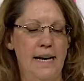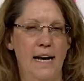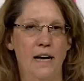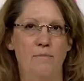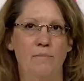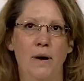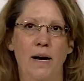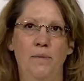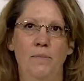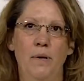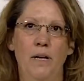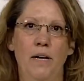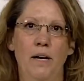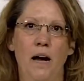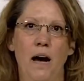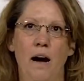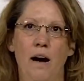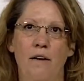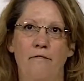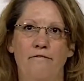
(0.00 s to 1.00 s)
It might be
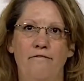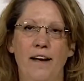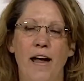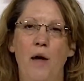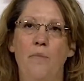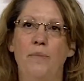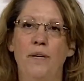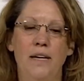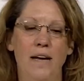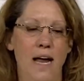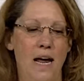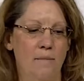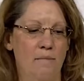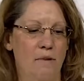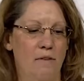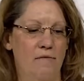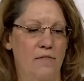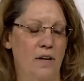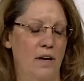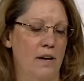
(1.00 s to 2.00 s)
a family name
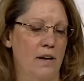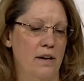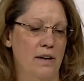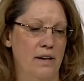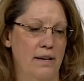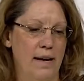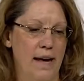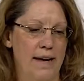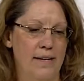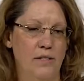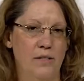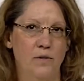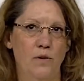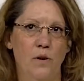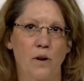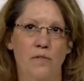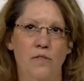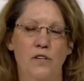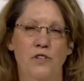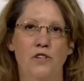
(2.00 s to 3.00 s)
if the
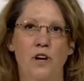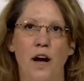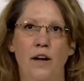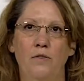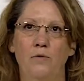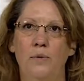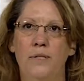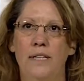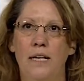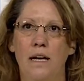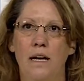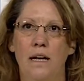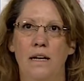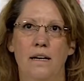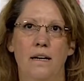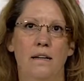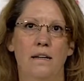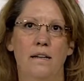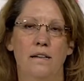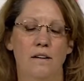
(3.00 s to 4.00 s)
child was
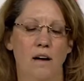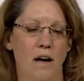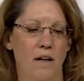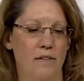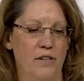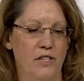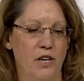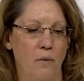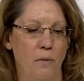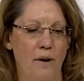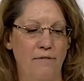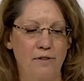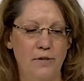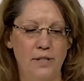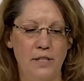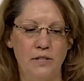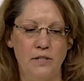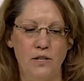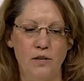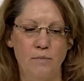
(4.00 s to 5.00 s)
in the child welfare
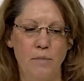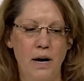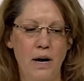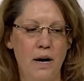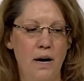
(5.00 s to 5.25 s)
system.